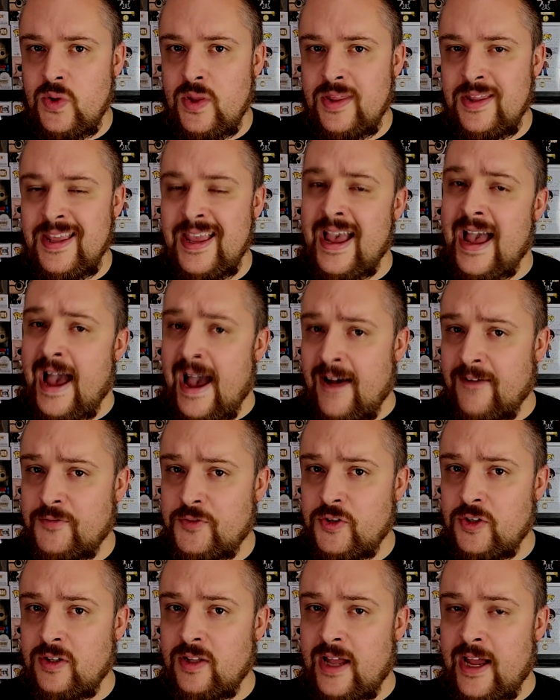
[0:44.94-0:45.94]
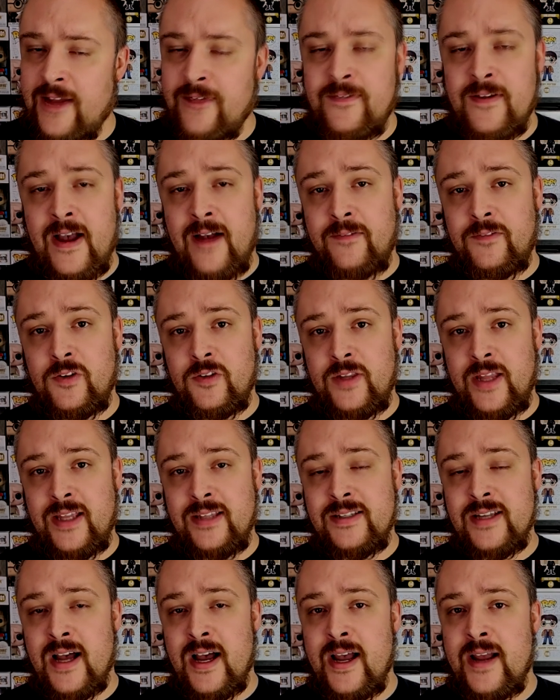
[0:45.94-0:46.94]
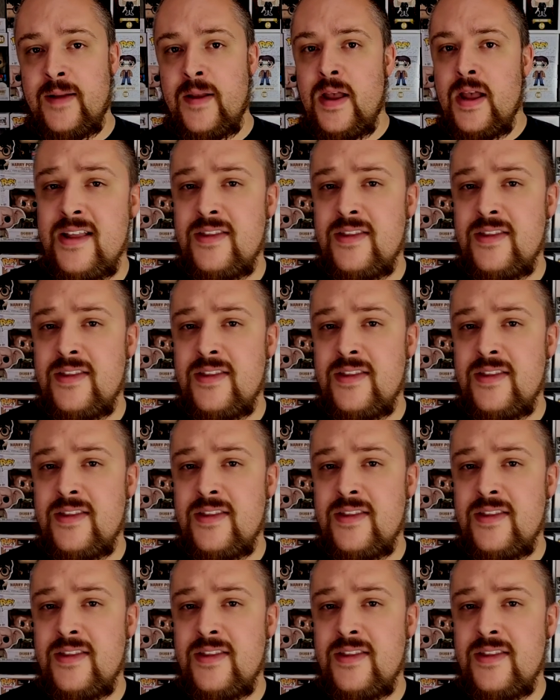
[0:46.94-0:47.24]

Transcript: the afterlife after they die,